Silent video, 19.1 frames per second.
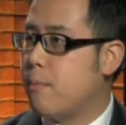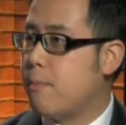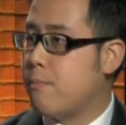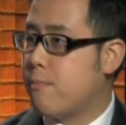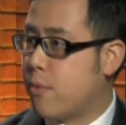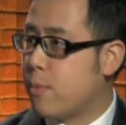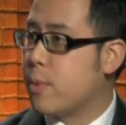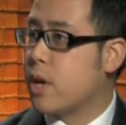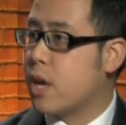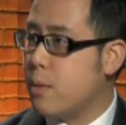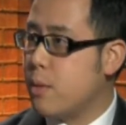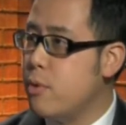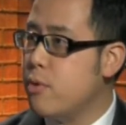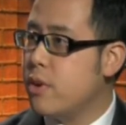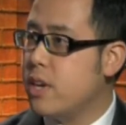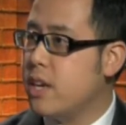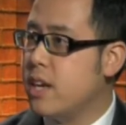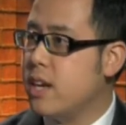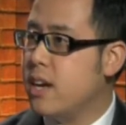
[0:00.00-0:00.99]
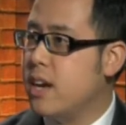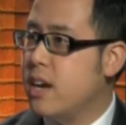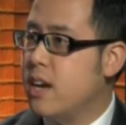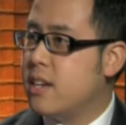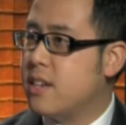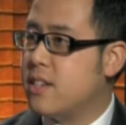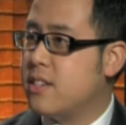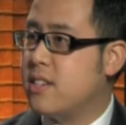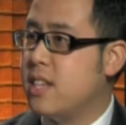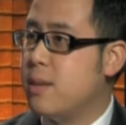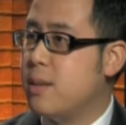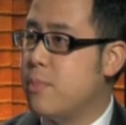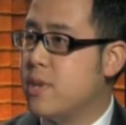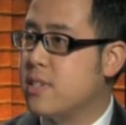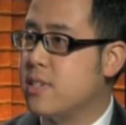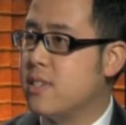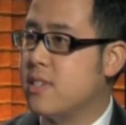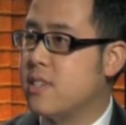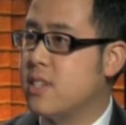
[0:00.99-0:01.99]
from the community to see
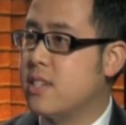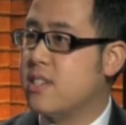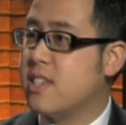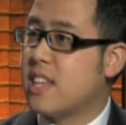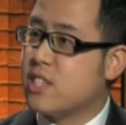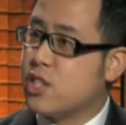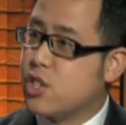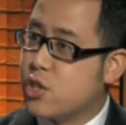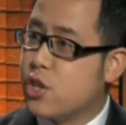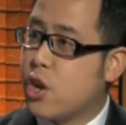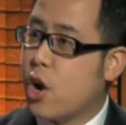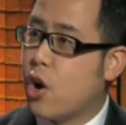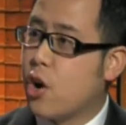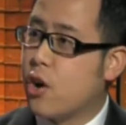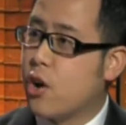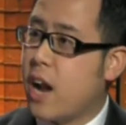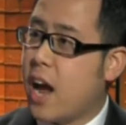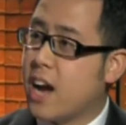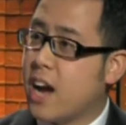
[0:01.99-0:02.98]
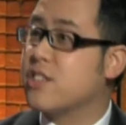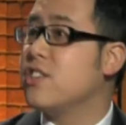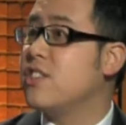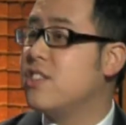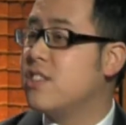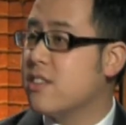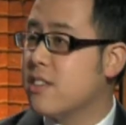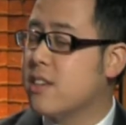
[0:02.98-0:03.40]
businesses that start actually,